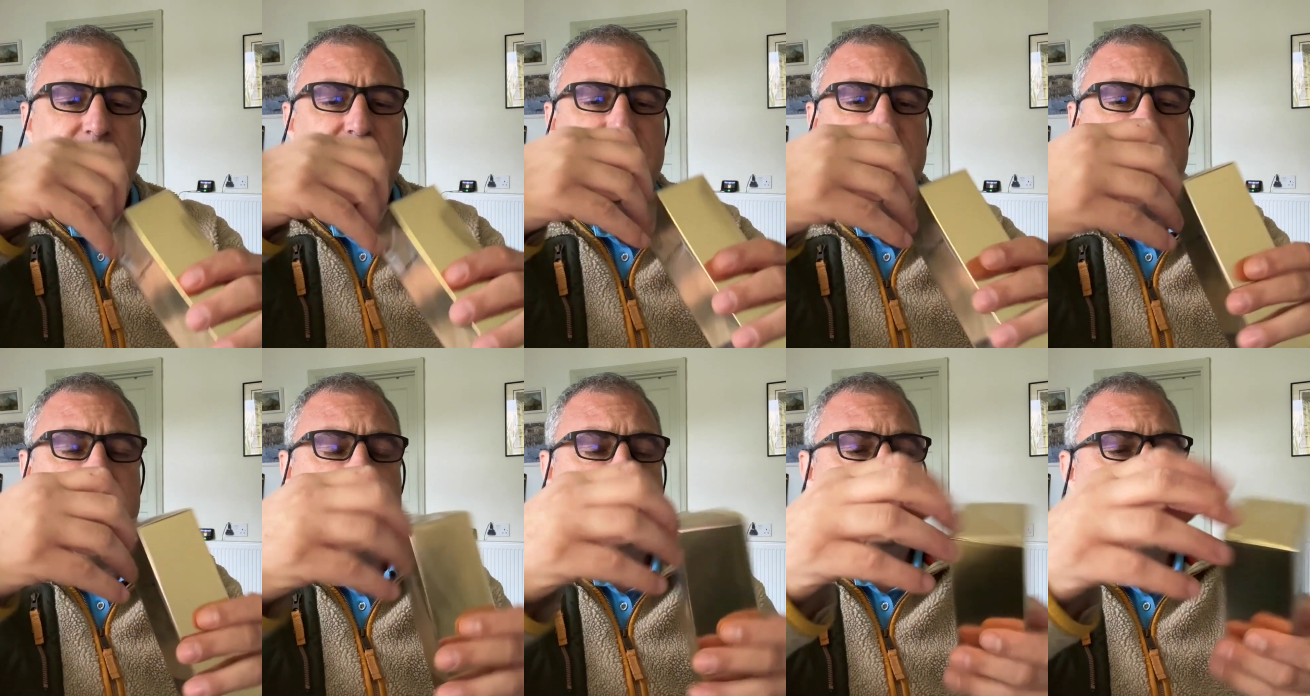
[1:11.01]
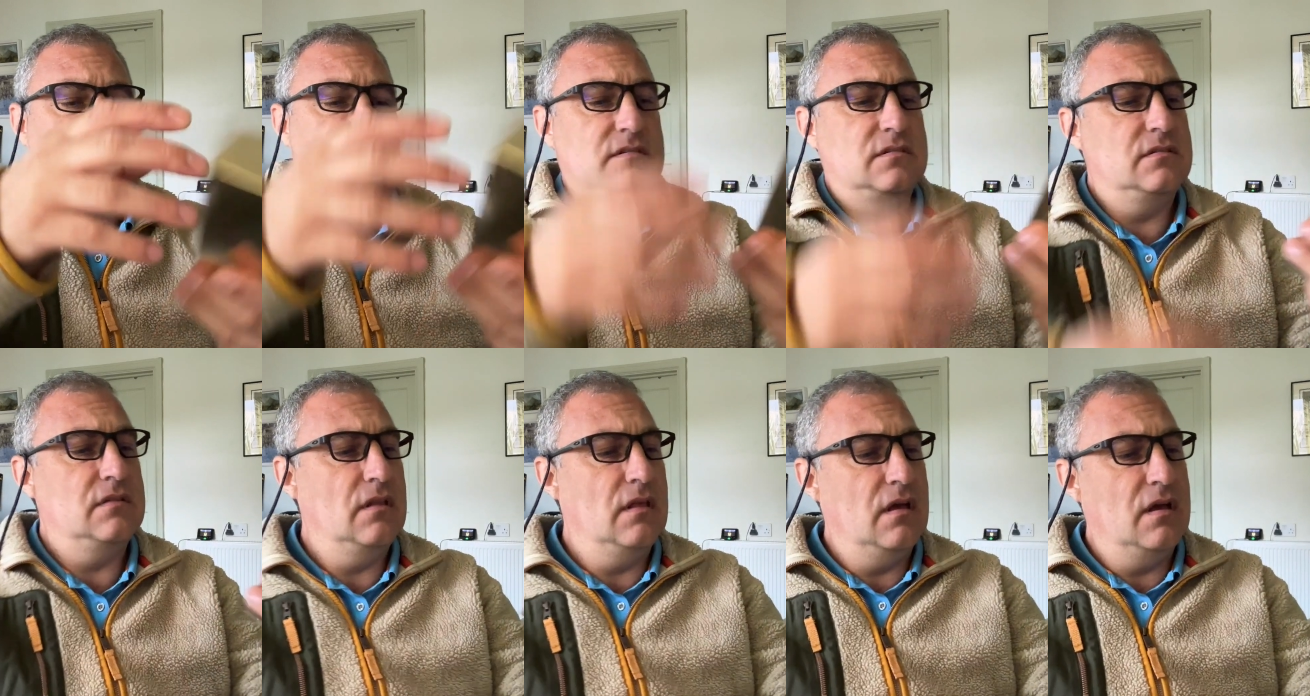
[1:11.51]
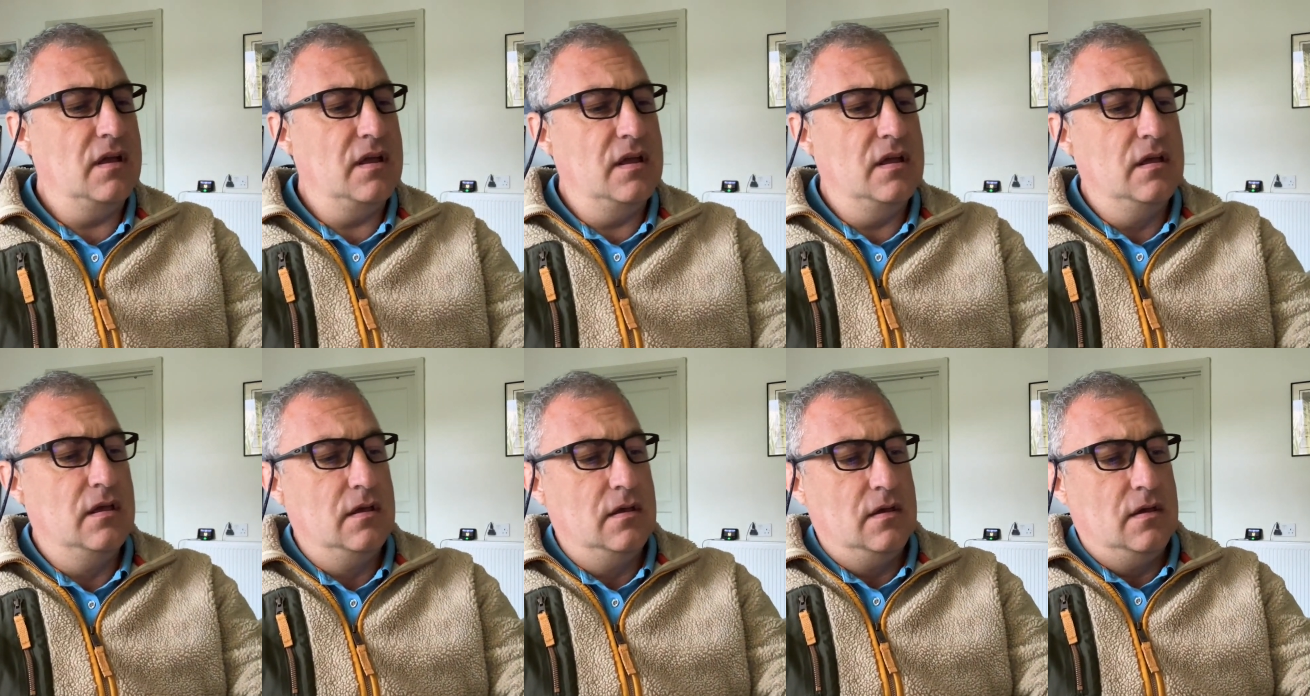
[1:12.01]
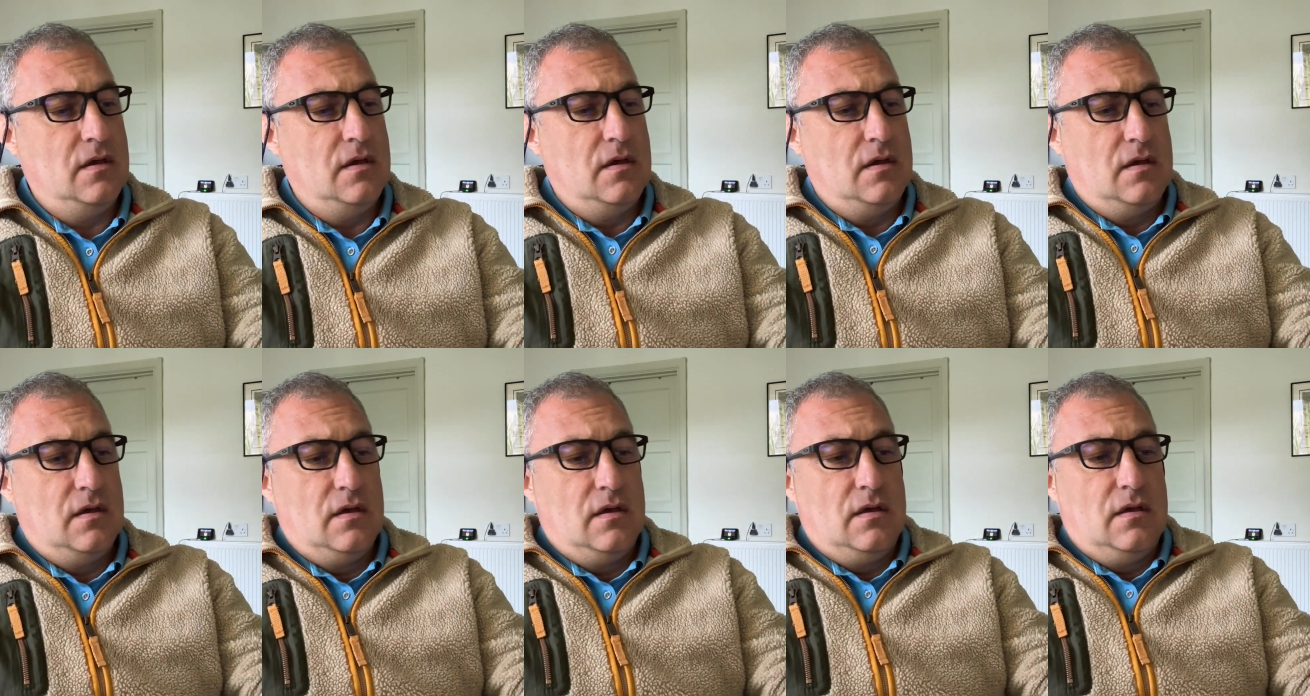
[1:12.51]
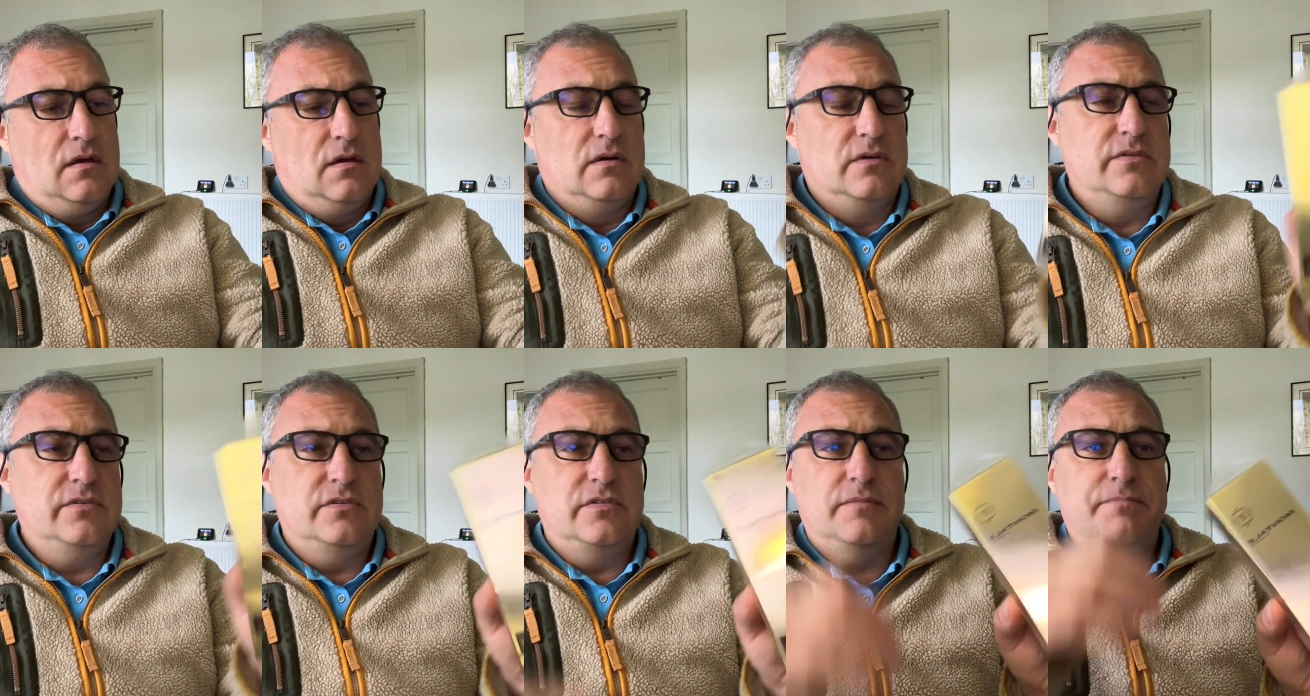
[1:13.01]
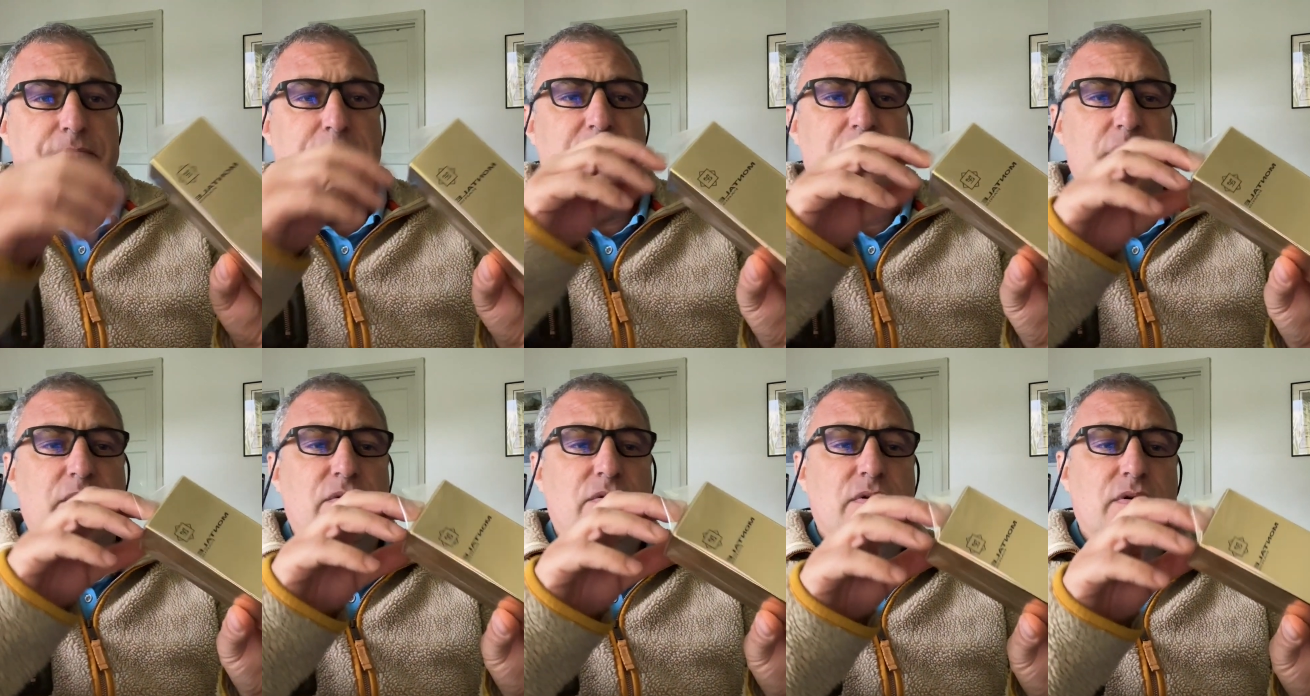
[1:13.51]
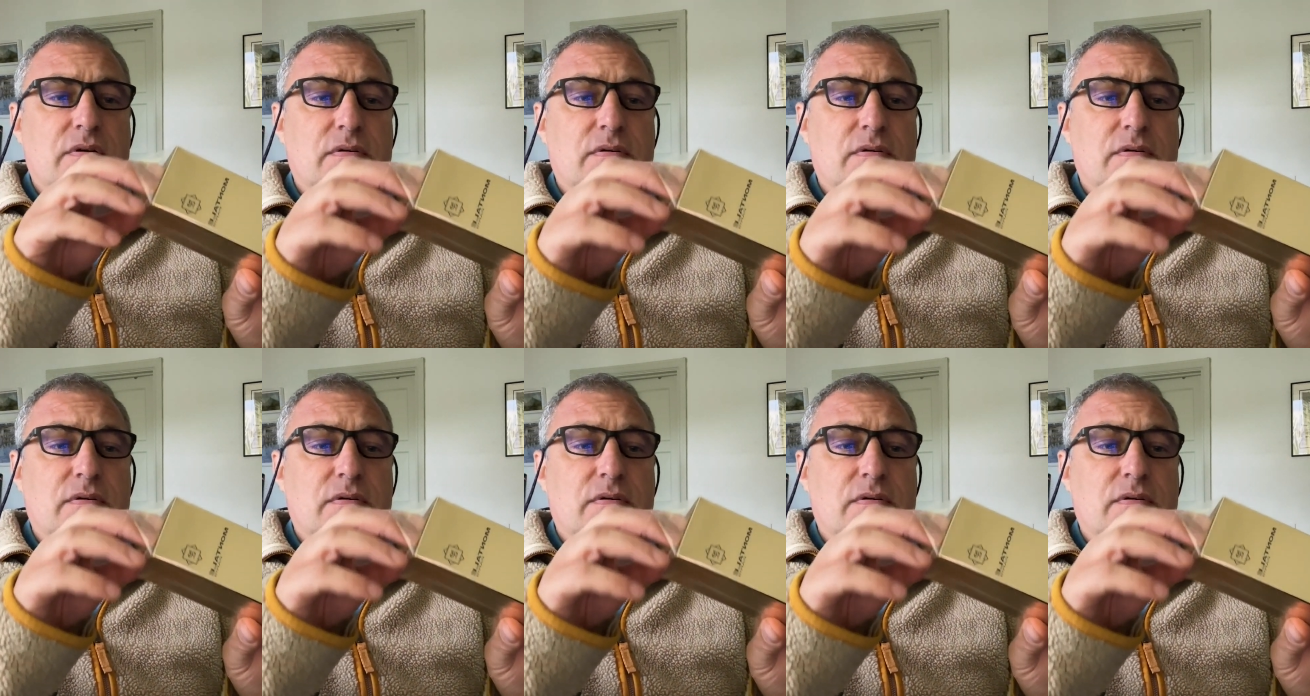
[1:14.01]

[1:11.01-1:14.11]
It's like 100ml.